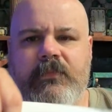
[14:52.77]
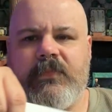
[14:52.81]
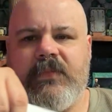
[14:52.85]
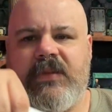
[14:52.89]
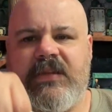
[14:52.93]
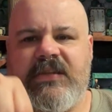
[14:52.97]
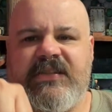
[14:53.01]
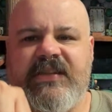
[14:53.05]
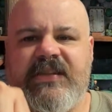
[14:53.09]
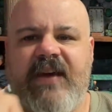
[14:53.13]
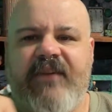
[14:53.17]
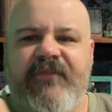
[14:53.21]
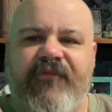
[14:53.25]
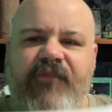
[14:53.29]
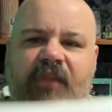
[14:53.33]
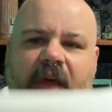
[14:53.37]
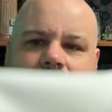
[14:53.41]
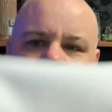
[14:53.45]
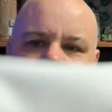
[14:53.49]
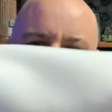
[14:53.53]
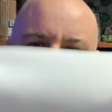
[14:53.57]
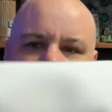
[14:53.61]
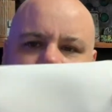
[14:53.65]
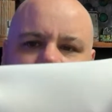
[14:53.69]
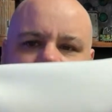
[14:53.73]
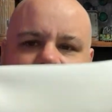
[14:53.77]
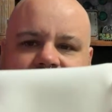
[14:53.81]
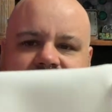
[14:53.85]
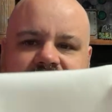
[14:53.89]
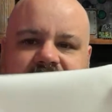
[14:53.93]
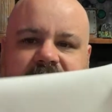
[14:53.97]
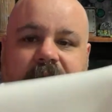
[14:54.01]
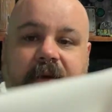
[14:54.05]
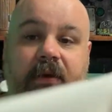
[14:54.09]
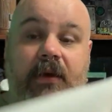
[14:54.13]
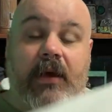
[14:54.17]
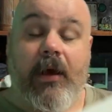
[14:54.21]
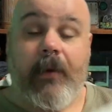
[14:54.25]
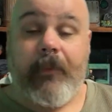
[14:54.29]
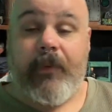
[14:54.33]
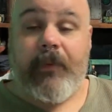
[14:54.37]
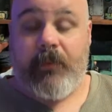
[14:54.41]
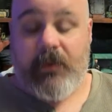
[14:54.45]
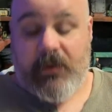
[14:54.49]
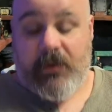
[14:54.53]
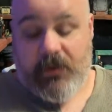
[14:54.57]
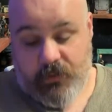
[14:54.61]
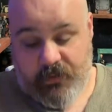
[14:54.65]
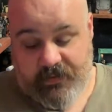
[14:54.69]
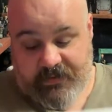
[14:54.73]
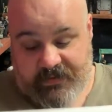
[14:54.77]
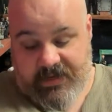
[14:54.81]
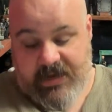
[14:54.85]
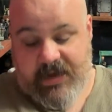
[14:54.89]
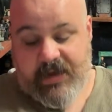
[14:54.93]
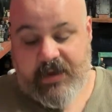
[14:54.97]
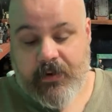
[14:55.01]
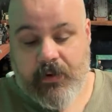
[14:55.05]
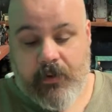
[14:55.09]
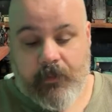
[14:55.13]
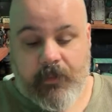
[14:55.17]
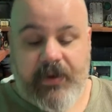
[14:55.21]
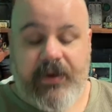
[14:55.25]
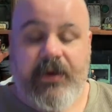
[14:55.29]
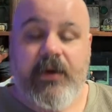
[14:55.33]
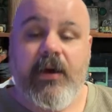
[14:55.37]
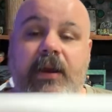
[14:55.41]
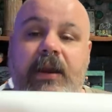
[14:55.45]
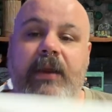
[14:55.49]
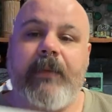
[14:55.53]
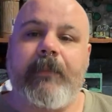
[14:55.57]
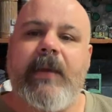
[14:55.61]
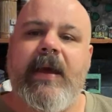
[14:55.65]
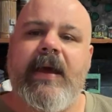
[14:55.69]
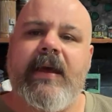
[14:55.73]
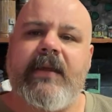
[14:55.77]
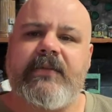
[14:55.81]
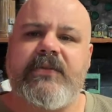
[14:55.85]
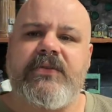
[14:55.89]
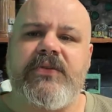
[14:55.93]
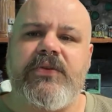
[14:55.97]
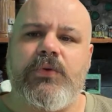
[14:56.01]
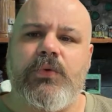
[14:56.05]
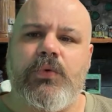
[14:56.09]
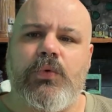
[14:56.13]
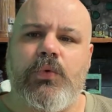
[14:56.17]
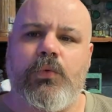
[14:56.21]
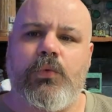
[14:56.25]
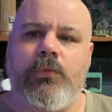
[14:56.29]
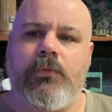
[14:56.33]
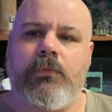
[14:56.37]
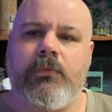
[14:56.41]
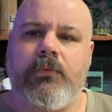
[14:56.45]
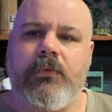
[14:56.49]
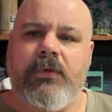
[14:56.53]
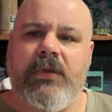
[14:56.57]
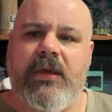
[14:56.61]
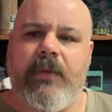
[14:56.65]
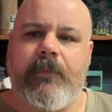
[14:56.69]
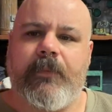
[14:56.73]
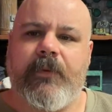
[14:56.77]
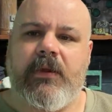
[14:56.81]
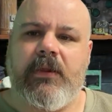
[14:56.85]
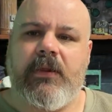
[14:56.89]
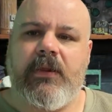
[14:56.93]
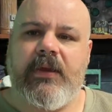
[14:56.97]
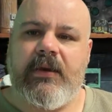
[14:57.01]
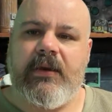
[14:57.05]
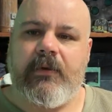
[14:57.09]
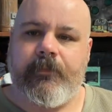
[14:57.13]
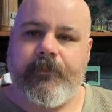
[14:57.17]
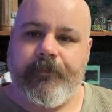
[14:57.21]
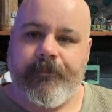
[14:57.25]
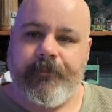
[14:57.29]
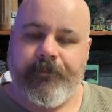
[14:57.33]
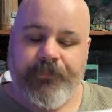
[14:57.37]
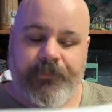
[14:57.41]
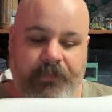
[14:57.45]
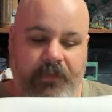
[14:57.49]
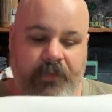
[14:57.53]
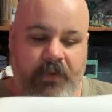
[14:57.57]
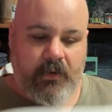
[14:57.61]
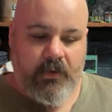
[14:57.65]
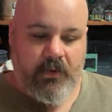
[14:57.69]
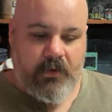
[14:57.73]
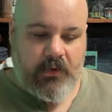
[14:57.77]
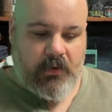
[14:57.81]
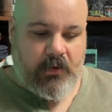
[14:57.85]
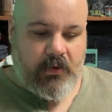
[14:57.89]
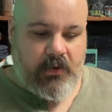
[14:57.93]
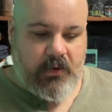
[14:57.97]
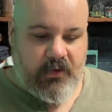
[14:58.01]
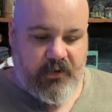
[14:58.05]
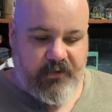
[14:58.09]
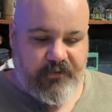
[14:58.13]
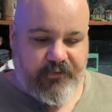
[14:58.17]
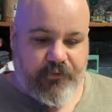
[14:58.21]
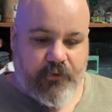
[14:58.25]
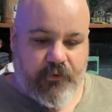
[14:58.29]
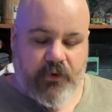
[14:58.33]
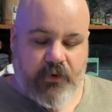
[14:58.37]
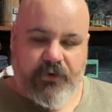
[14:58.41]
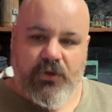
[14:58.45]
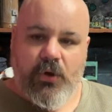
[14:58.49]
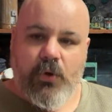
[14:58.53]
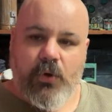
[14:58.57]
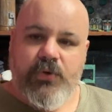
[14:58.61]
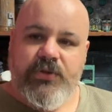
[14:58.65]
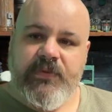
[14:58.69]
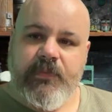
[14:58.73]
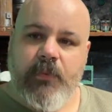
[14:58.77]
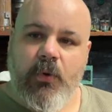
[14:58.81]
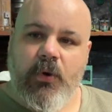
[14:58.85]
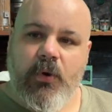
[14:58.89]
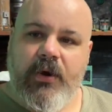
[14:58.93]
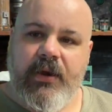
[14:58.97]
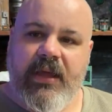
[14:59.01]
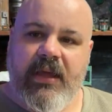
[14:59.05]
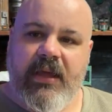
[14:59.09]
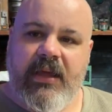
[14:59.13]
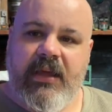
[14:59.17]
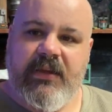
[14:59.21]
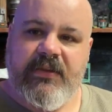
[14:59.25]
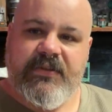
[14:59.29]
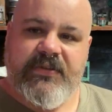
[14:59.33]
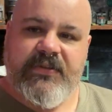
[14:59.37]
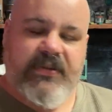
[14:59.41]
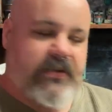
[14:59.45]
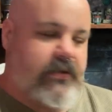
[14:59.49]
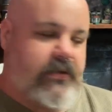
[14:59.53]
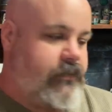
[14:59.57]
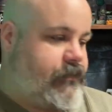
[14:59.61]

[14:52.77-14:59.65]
It's that floppy plastic. I'm going to be using that on my cutting mat to keep it clean for dos more days.